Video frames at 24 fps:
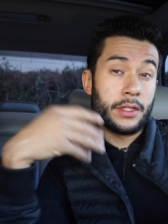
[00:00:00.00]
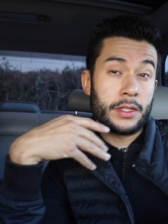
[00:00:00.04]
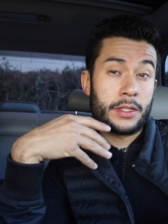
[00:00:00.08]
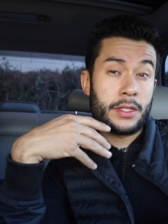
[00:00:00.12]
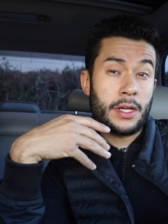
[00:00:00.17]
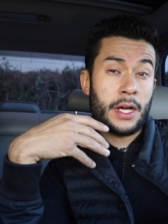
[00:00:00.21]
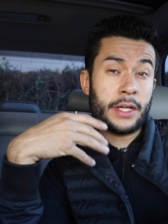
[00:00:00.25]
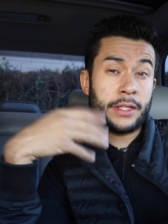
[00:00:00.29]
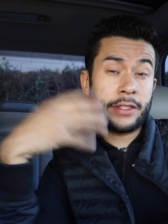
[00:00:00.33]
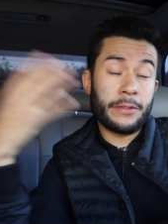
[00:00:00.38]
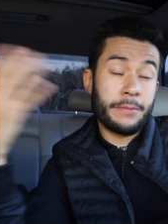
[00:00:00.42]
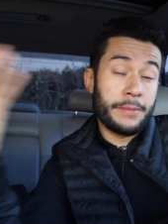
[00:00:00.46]

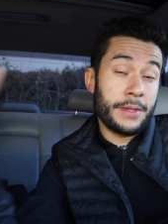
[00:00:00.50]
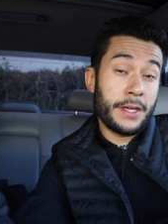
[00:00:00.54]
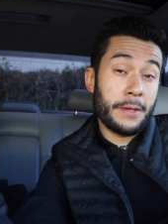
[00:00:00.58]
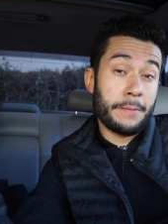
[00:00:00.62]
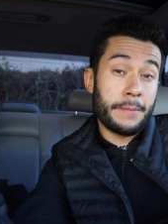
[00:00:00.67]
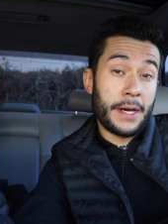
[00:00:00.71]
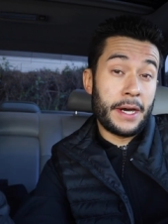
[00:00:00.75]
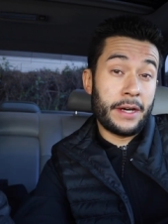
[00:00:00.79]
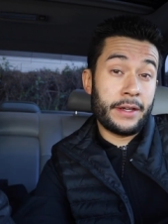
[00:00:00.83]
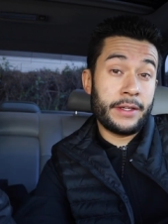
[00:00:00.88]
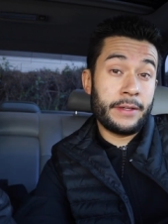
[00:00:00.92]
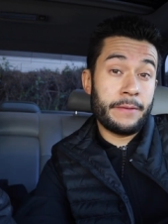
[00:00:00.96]
talk to me
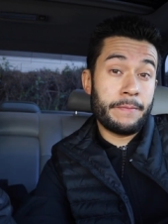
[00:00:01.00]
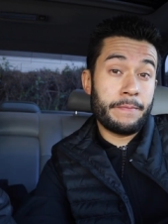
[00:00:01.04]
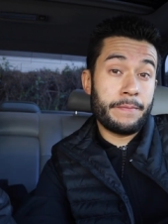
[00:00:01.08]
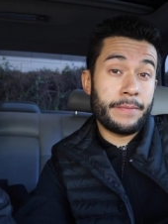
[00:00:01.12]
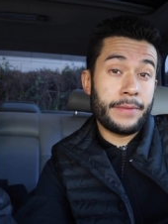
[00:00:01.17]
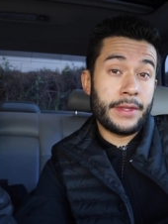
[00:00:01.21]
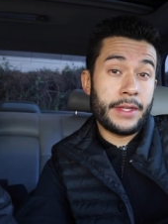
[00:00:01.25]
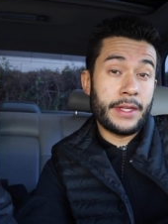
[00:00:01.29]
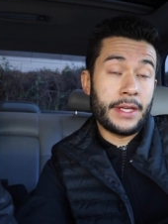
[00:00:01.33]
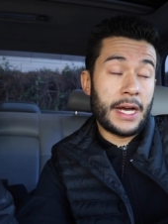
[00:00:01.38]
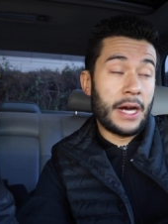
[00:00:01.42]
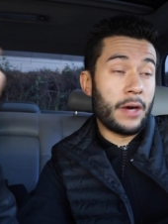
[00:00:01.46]
about it.
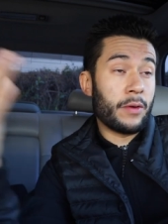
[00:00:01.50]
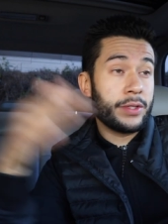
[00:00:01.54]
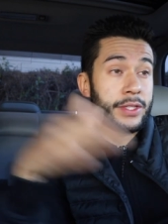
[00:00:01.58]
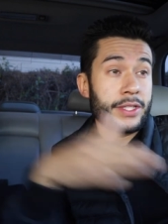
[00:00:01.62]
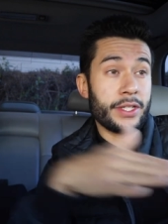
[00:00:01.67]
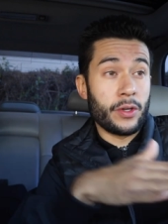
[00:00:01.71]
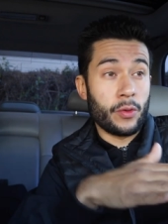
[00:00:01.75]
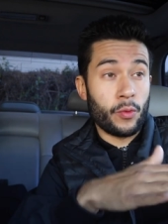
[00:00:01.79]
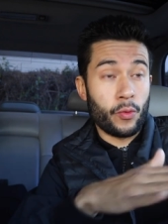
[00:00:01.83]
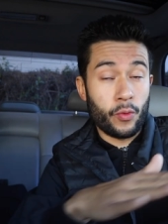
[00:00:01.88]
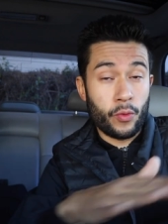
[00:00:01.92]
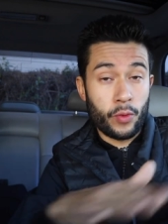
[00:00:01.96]
I was
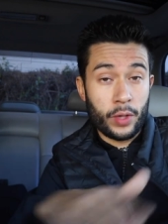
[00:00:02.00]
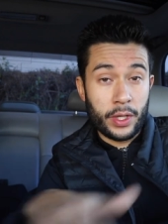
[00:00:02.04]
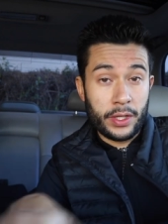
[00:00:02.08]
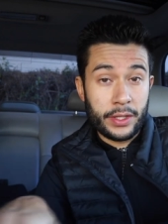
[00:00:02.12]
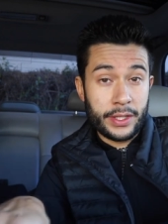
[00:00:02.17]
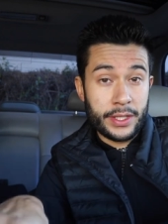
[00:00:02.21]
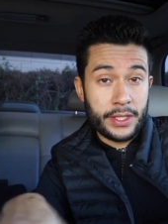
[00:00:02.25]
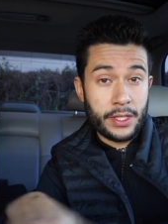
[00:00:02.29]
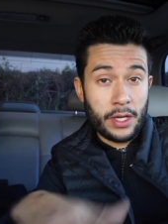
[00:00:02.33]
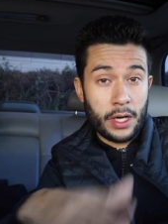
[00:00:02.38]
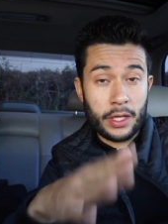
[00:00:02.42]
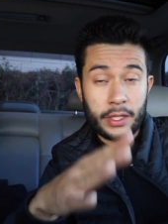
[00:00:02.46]
in a
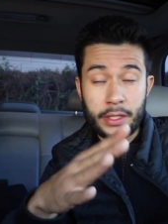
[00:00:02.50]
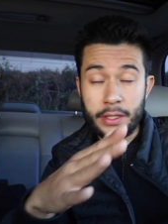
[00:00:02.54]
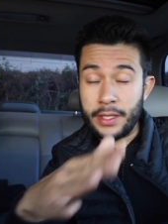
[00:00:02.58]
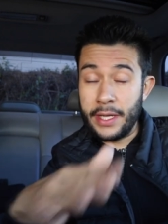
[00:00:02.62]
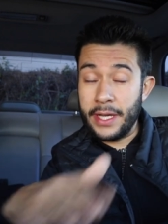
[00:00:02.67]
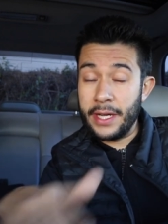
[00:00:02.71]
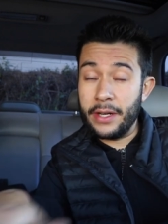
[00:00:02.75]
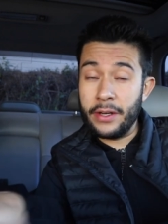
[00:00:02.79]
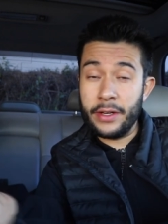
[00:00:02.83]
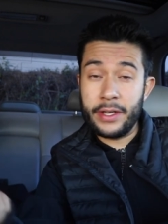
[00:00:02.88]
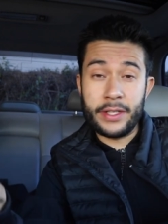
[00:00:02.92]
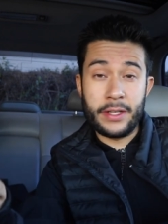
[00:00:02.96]
really dark
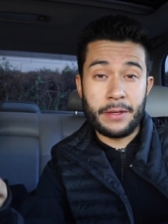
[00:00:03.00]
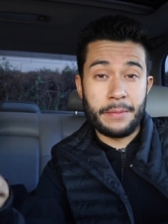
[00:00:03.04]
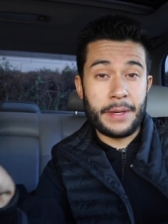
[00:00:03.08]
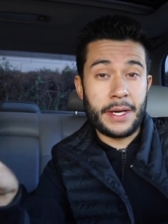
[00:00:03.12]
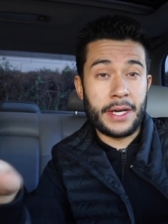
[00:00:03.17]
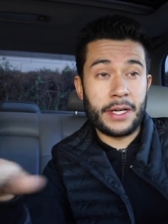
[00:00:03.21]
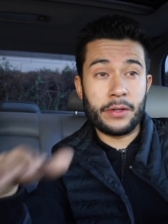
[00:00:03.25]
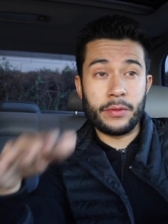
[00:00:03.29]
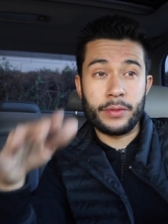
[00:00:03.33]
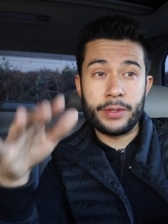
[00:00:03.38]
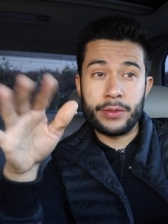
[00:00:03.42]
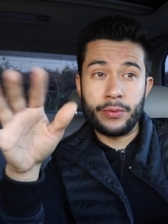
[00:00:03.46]
area,
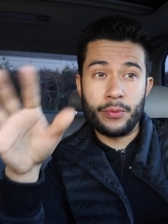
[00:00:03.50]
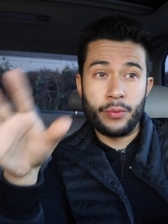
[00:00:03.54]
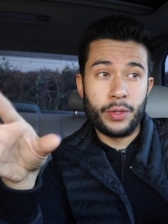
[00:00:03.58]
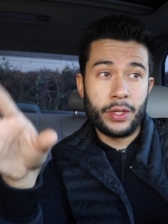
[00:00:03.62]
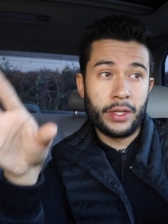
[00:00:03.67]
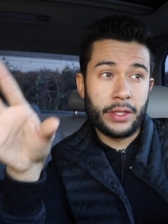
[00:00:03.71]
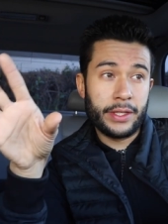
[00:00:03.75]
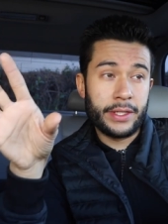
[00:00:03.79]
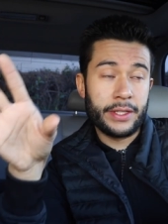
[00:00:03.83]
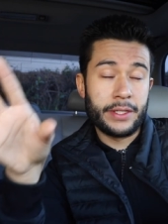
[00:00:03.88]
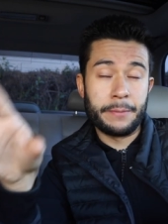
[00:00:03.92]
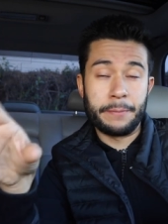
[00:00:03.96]
man. It was
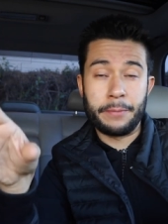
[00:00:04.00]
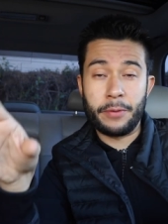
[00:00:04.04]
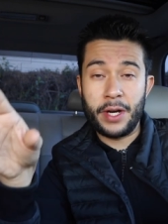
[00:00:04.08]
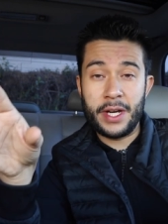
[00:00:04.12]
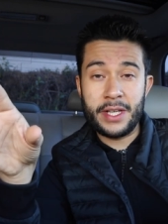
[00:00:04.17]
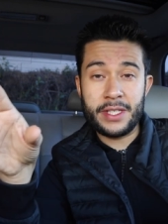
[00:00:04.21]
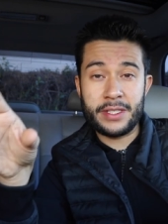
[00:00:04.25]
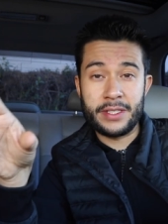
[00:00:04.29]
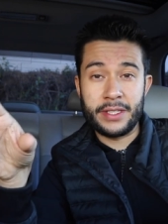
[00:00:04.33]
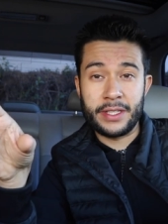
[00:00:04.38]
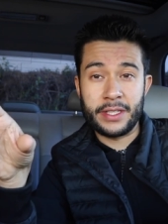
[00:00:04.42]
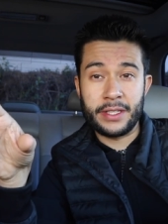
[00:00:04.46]
really
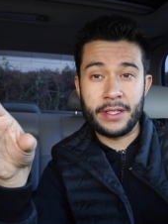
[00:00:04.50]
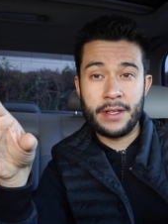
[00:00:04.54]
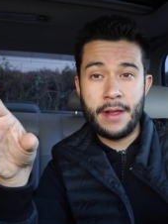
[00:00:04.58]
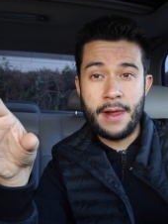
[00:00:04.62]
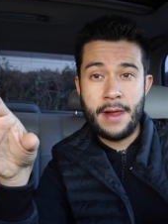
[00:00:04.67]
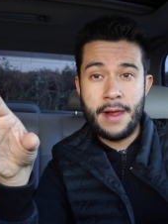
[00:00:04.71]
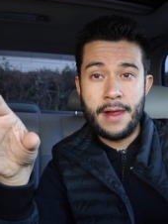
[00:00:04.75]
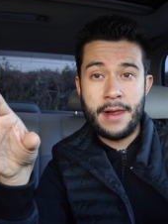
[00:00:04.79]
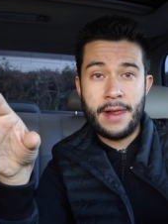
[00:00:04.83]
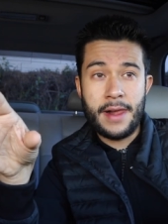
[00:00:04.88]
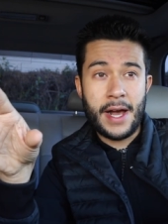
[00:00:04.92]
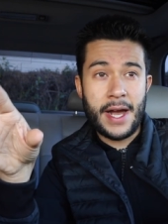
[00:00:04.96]
depressing.
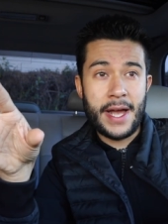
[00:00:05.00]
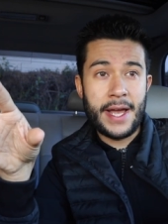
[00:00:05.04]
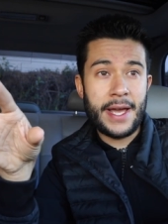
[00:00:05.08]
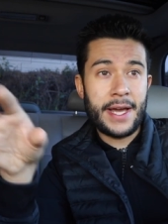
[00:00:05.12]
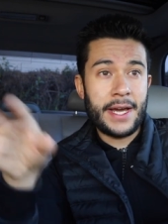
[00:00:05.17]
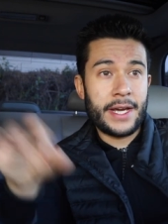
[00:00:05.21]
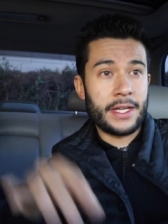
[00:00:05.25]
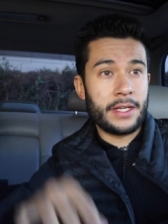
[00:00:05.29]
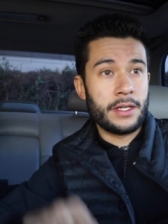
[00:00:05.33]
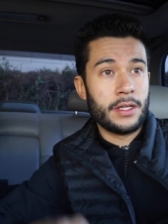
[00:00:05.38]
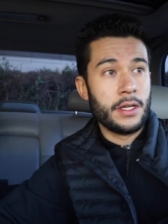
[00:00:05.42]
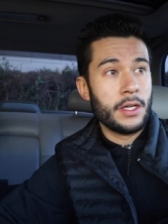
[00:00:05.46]
I
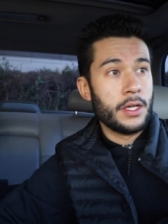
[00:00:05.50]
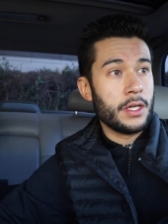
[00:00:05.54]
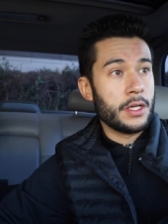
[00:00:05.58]
had